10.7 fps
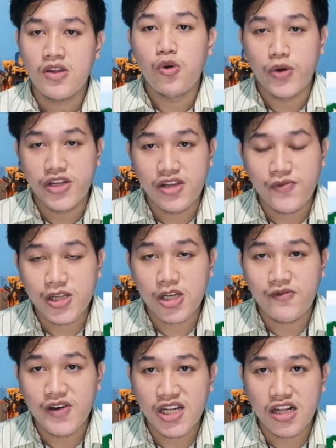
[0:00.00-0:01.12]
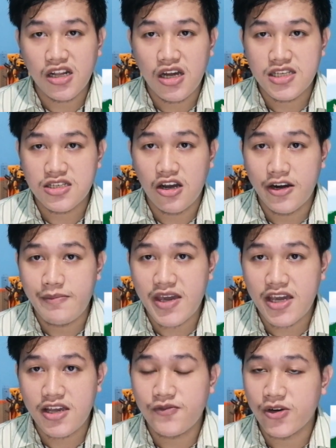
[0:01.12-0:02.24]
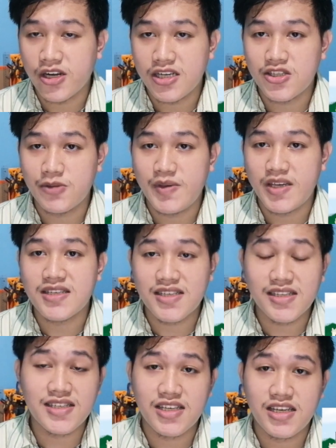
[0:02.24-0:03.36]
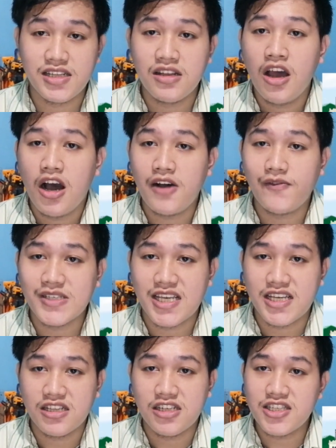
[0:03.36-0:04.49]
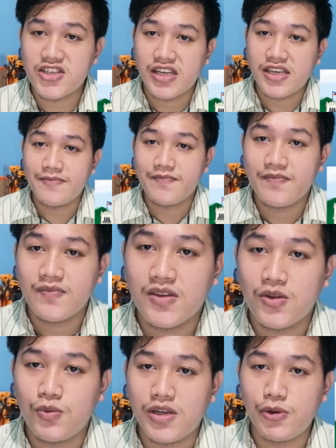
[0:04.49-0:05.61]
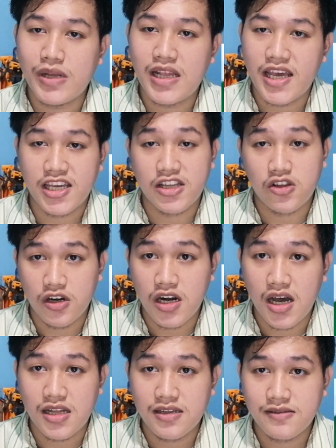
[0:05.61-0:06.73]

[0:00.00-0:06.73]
where different governing laws are made for us to be a citizen of a said country, whether we like it or not.